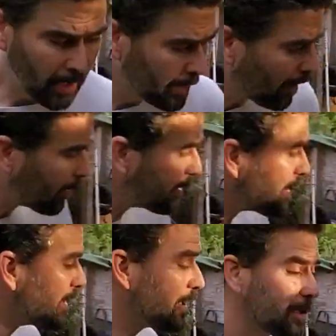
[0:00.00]
Now I want to
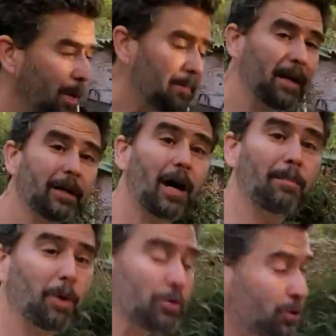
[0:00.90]
take you into my main
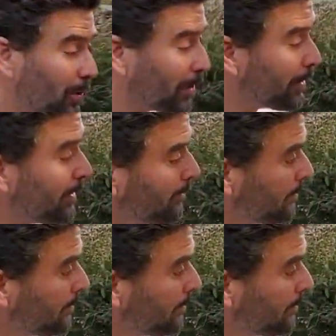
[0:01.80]
composter area,